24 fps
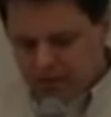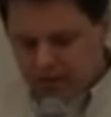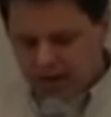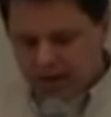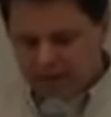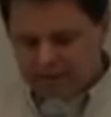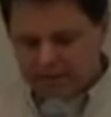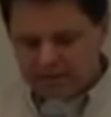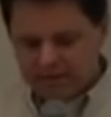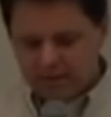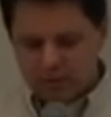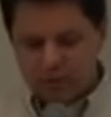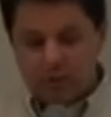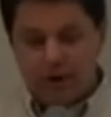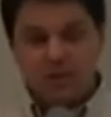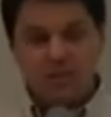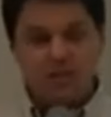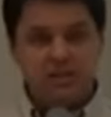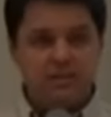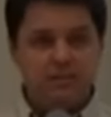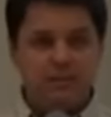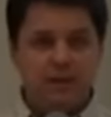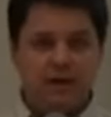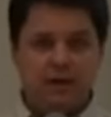Katya is a
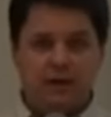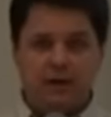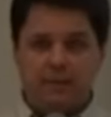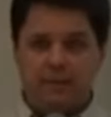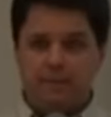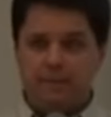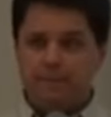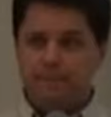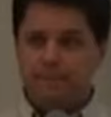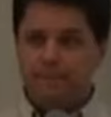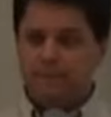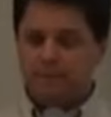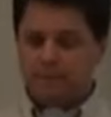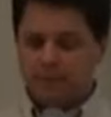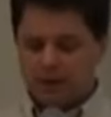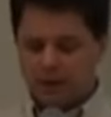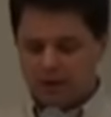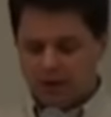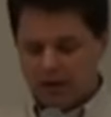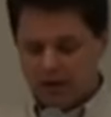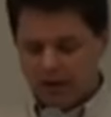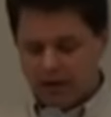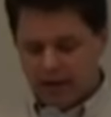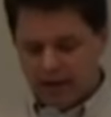Russian speaker.
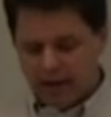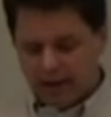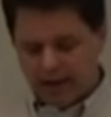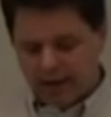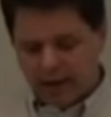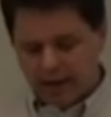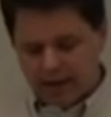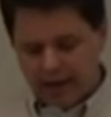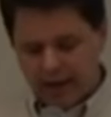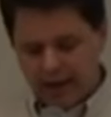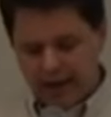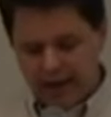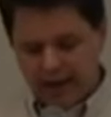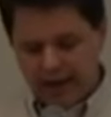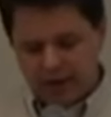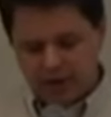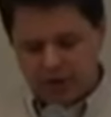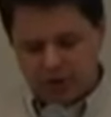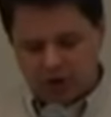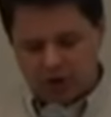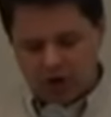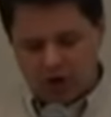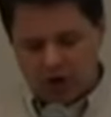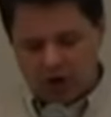Uh,
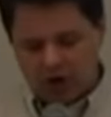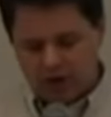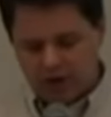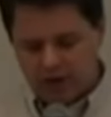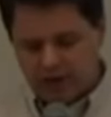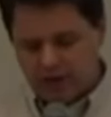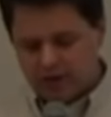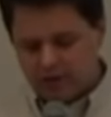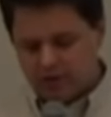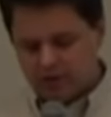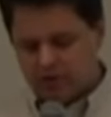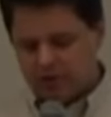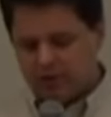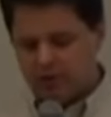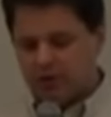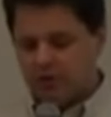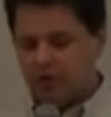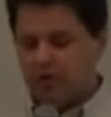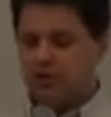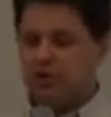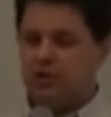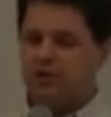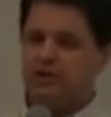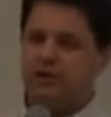and her colleague, Sonia
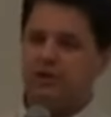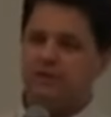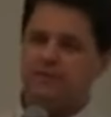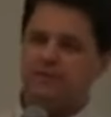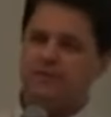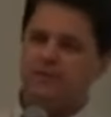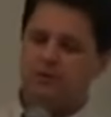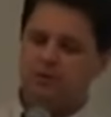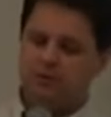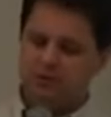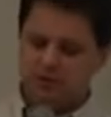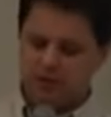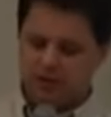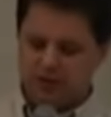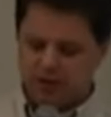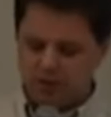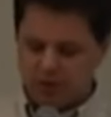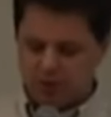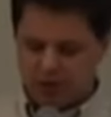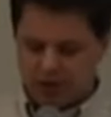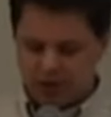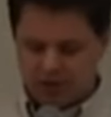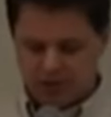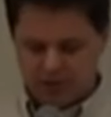Koshkina, who is
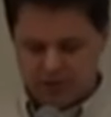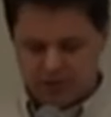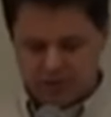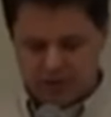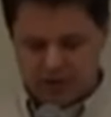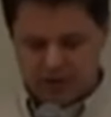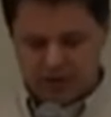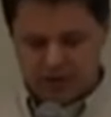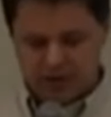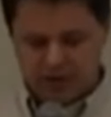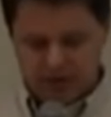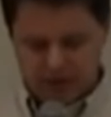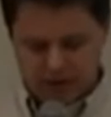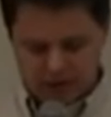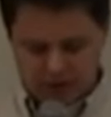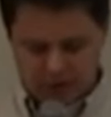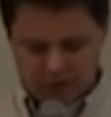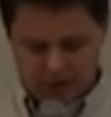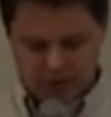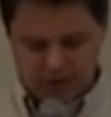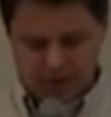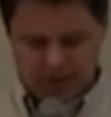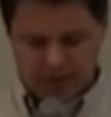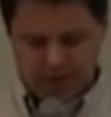another Russian speaker and
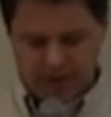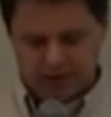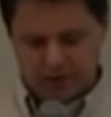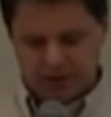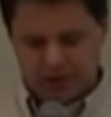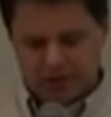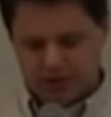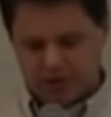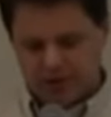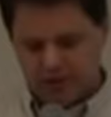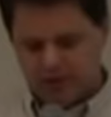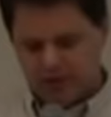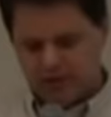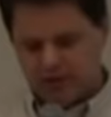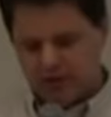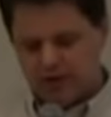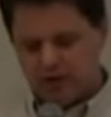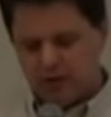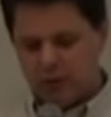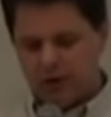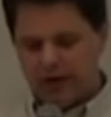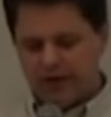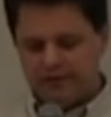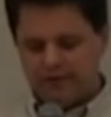another respected journalist,
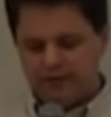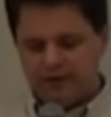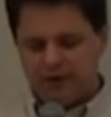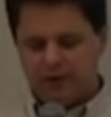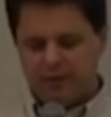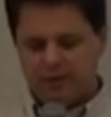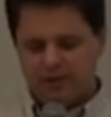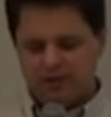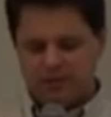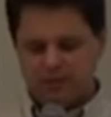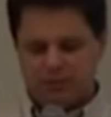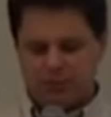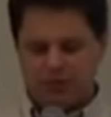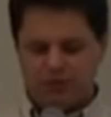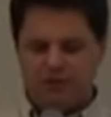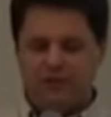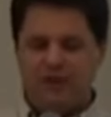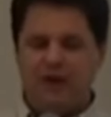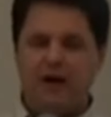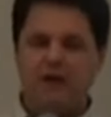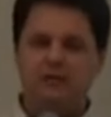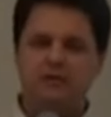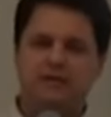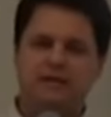underwent very much a
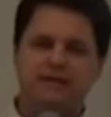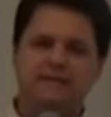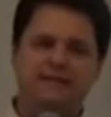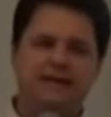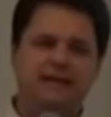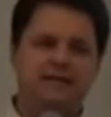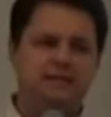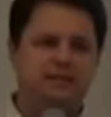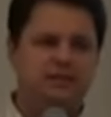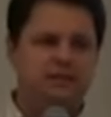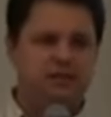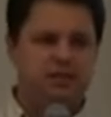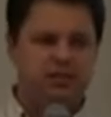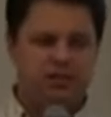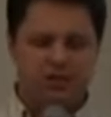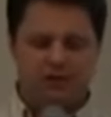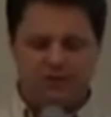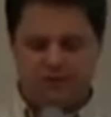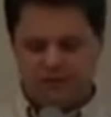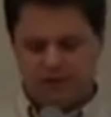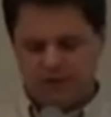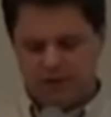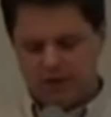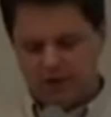profound identity
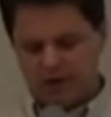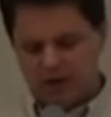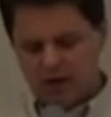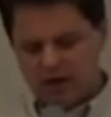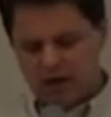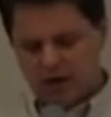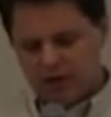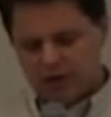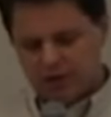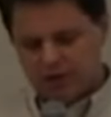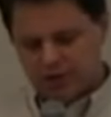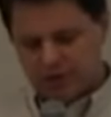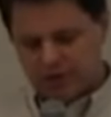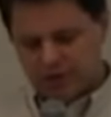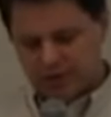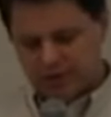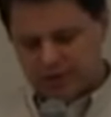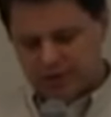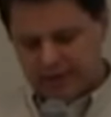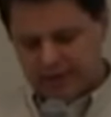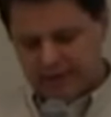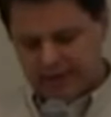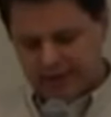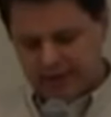shift during
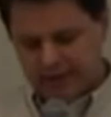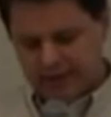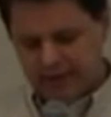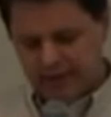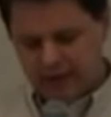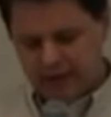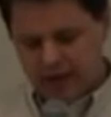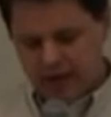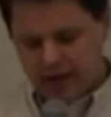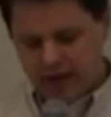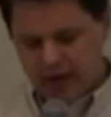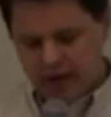the Maidan.